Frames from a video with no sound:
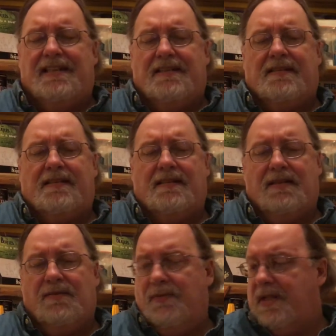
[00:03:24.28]
this
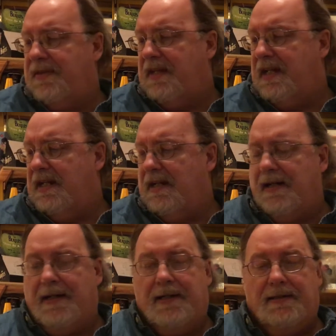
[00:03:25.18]
with
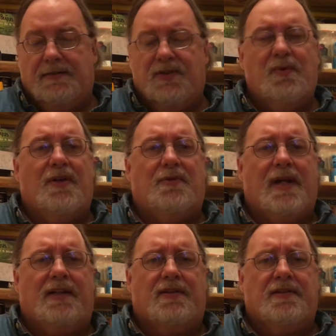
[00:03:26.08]
two other
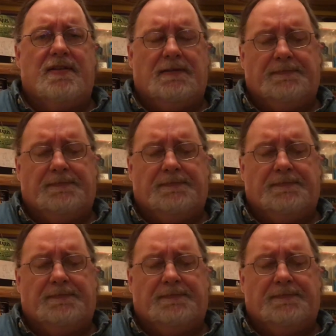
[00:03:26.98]
records.